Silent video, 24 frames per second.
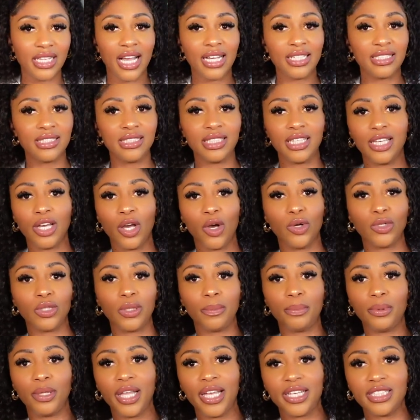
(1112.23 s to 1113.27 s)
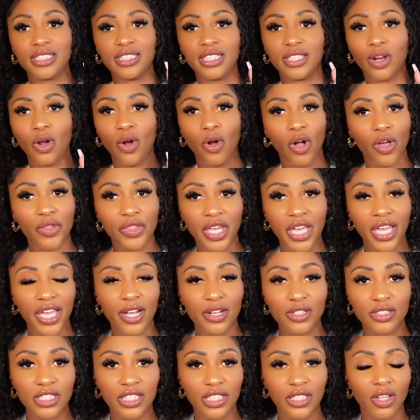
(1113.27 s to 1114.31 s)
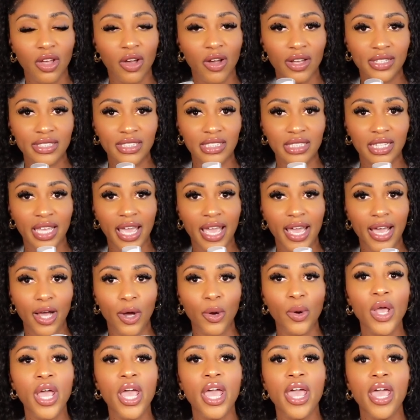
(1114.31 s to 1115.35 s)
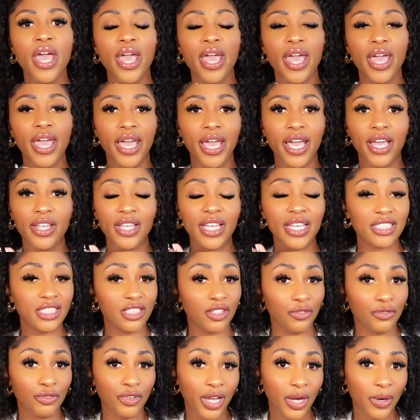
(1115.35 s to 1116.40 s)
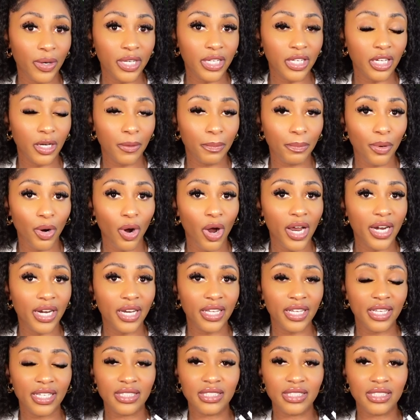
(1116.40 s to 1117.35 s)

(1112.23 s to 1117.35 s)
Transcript: I see Olaplex in all the hair salons now, and it's a very good product.